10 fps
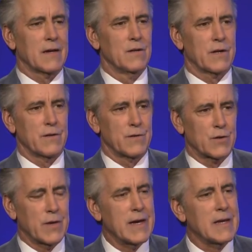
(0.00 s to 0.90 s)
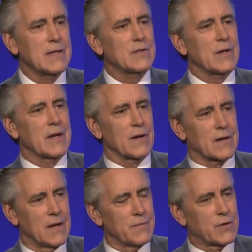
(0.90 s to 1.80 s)
a look at your screens. Here
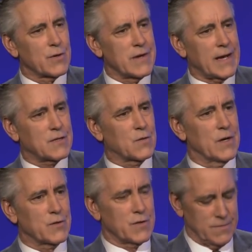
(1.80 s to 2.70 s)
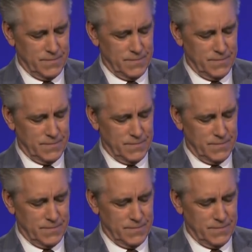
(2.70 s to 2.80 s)
comes your next question.